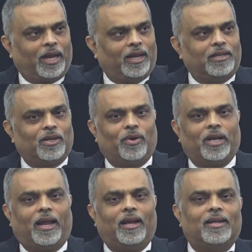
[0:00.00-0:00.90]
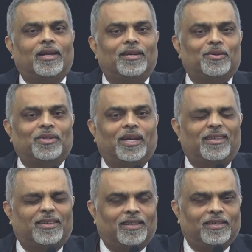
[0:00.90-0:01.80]
When I enter
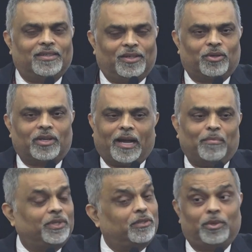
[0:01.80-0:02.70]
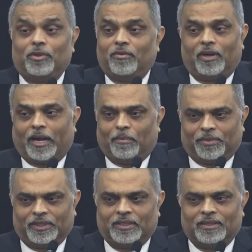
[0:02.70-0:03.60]
into your campus, beautiful
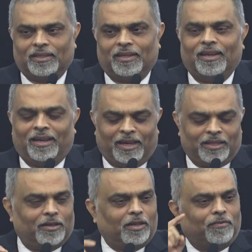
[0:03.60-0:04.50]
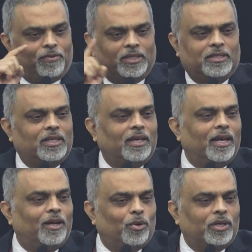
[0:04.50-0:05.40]
campus, that the first
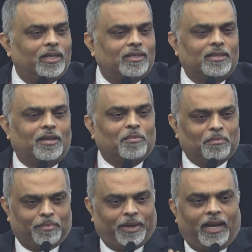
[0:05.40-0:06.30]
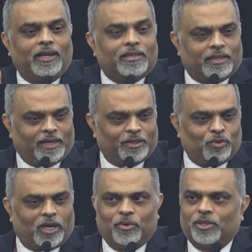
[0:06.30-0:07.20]
thing I noticed, brain tree.
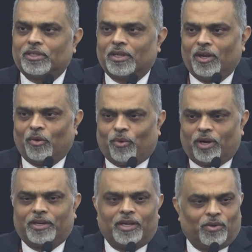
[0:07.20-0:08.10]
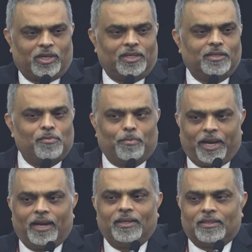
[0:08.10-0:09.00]
So I was wondering what is the
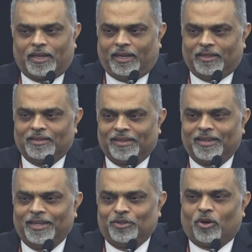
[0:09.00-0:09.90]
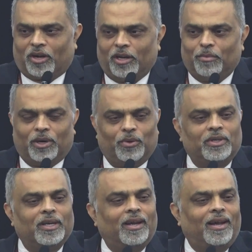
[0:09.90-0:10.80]
brain tree is all about.